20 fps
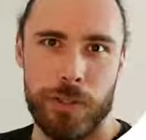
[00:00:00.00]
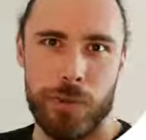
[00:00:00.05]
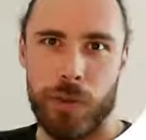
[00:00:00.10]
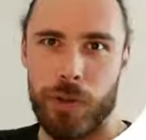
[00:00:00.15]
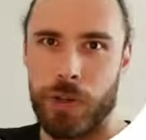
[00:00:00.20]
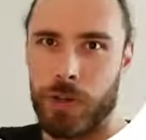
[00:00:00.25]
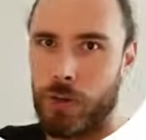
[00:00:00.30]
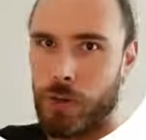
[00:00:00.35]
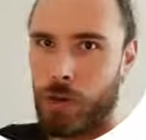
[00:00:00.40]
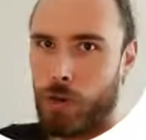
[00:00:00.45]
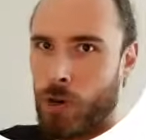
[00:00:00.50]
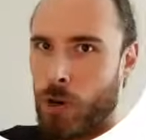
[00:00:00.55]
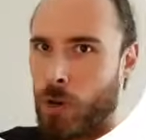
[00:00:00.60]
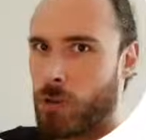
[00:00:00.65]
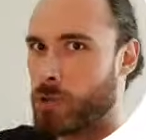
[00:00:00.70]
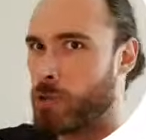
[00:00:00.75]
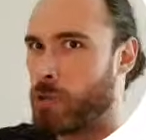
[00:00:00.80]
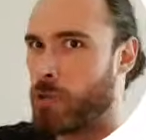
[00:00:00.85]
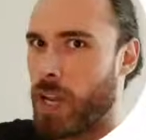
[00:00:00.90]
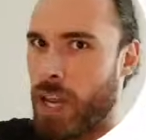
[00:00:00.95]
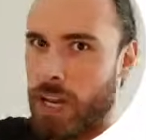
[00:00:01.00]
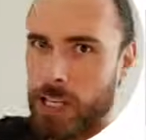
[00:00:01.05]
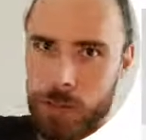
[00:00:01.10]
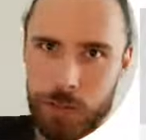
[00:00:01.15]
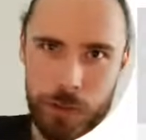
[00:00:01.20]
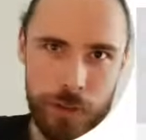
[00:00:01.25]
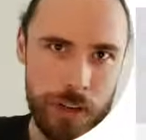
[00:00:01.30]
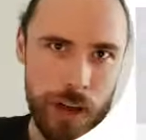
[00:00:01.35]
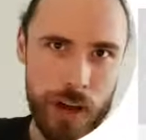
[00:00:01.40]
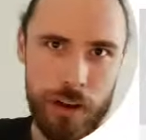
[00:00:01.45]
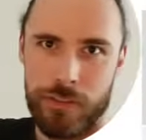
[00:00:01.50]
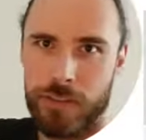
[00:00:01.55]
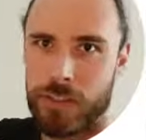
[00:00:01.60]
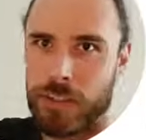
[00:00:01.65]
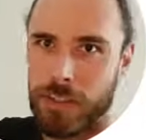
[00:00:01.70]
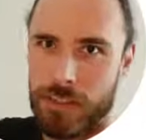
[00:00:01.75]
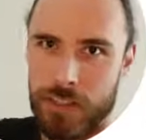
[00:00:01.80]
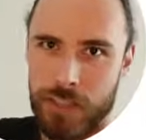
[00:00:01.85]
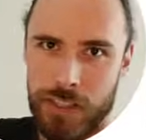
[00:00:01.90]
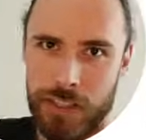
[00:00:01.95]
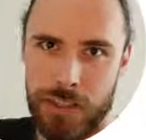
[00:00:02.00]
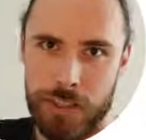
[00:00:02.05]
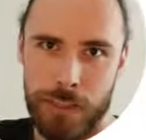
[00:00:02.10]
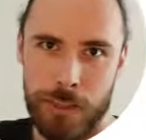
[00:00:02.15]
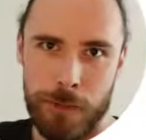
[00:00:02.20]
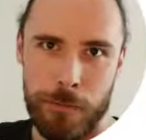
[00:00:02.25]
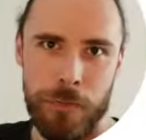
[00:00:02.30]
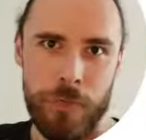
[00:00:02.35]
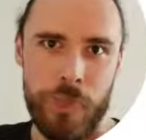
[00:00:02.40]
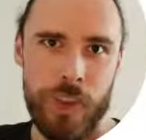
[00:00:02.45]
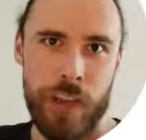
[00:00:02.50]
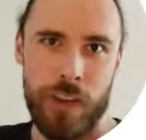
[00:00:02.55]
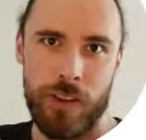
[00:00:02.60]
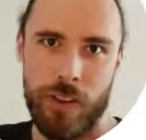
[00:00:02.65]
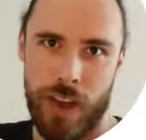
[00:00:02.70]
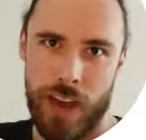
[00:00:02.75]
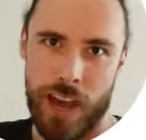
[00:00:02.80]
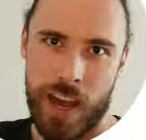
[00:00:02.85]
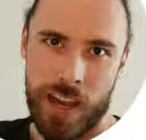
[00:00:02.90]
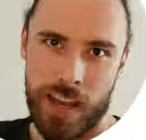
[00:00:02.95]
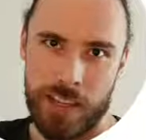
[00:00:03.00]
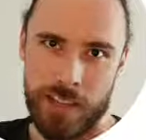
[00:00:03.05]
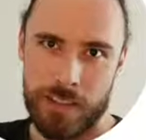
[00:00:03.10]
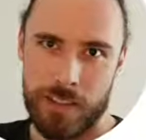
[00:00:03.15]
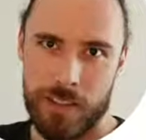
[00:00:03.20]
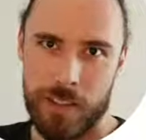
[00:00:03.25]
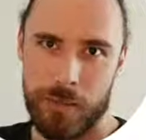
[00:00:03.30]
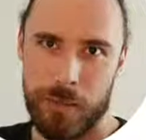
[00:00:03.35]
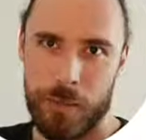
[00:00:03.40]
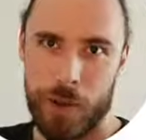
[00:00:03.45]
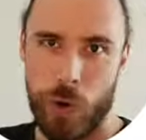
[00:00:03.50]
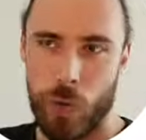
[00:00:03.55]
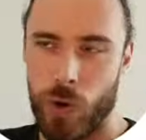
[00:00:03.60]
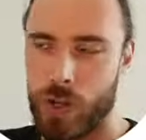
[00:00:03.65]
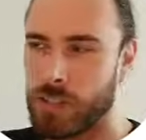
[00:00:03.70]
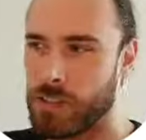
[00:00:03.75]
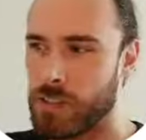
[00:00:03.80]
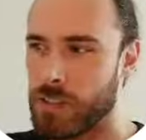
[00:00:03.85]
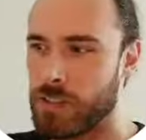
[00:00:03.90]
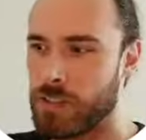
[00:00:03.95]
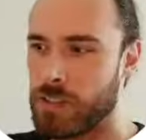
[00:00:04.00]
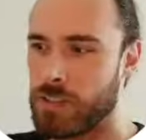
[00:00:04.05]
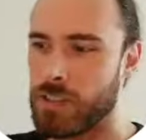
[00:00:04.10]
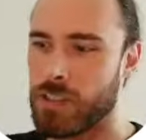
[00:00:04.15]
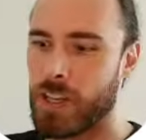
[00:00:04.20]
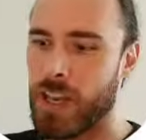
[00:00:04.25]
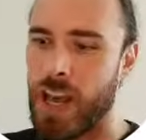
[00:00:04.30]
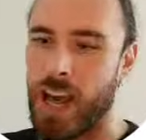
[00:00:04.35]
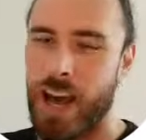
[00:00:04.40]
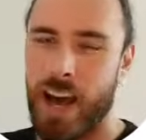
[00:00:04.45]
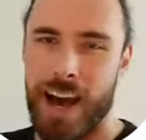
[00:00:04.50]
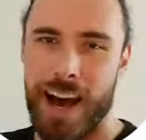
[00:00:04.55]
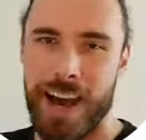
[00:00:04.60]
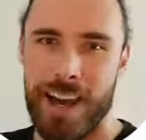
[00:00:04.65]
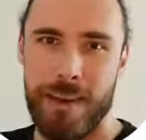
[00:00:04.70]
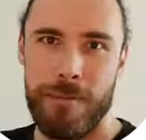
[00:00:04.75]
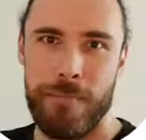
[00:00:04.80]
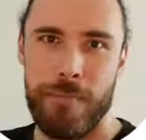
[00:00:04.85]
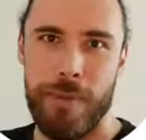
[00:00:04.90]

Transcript: where you go to an expert, often a teacher, and you ask them questions. I am